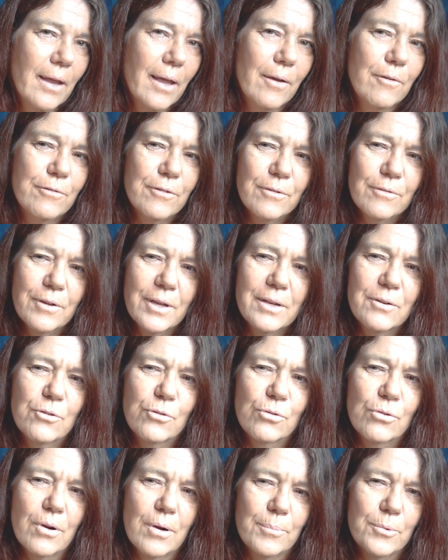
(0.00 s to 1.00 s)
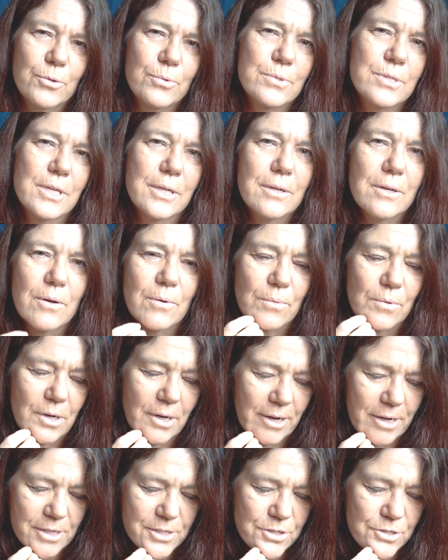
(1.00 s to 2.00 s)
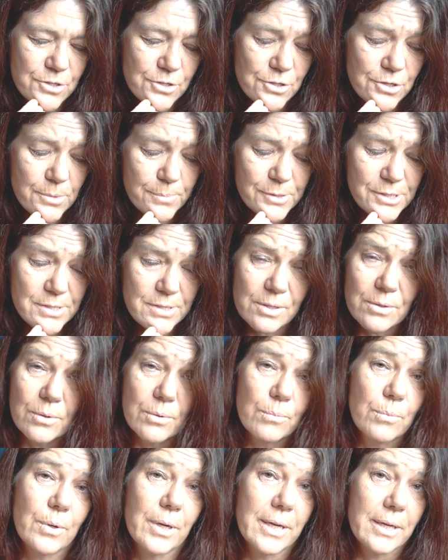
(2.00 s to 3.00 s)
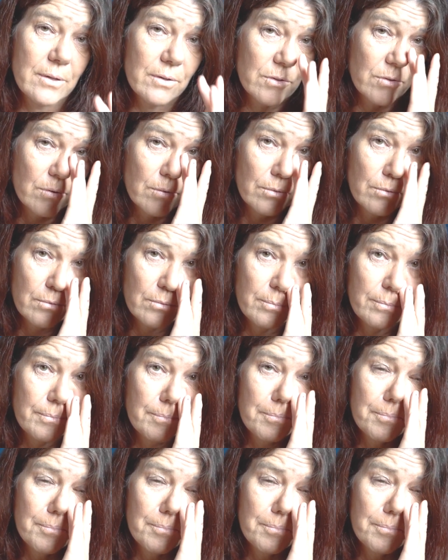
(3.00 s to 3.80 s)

If you've had troubles in your relationship, it's a good week to,